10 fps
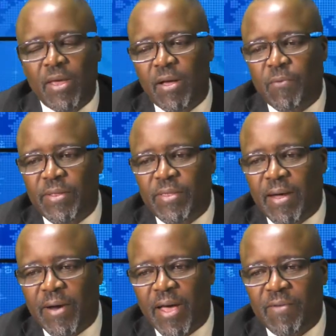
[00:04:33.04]
when they
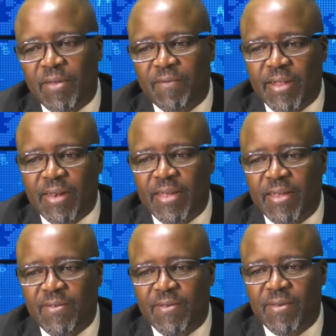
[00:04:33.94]
arrived in a
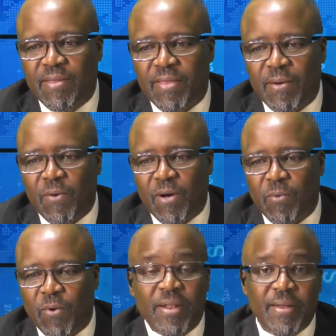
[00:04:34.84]
village, they were
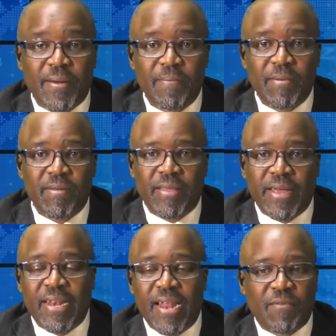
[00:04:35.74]
welcomed. They
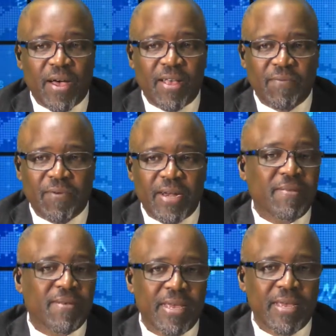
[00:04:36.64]
didn't have to ask for
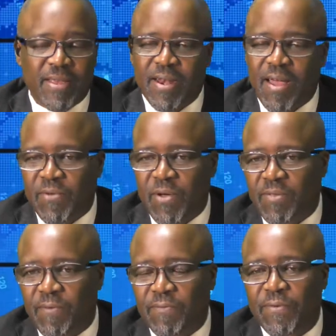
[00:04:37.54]
anything. They didn't have to ask
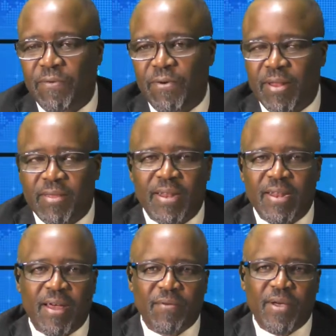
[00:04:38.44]
for food. They didn't
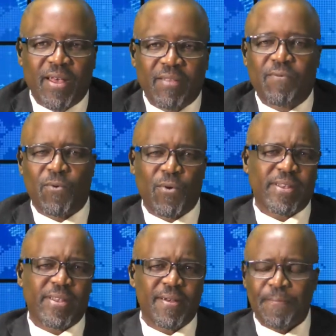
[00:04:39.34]
have to ask for
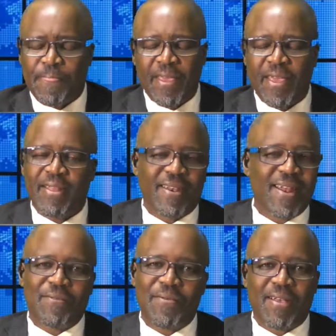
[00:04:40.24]
water. They didn't
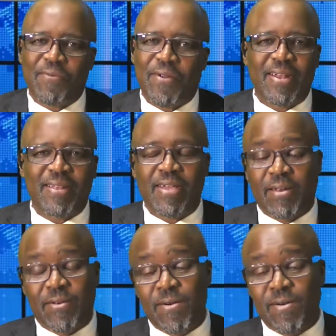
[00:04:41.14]
have to ask for anything
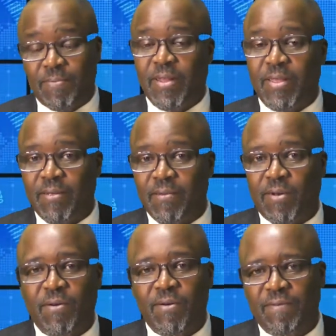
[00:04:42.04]
at all, but the
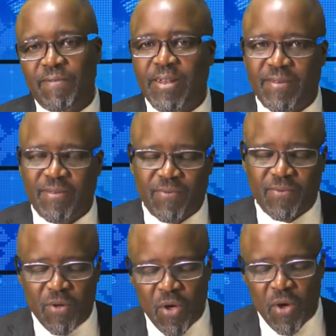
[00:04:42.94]
local villagers
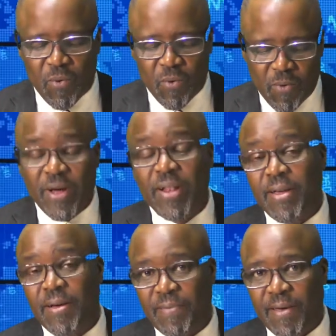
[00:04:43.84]
will
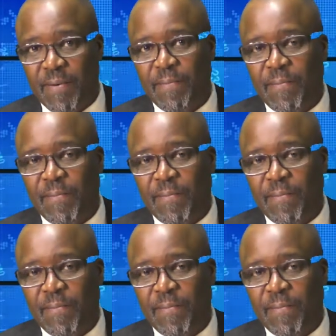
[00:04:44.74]
welcome them,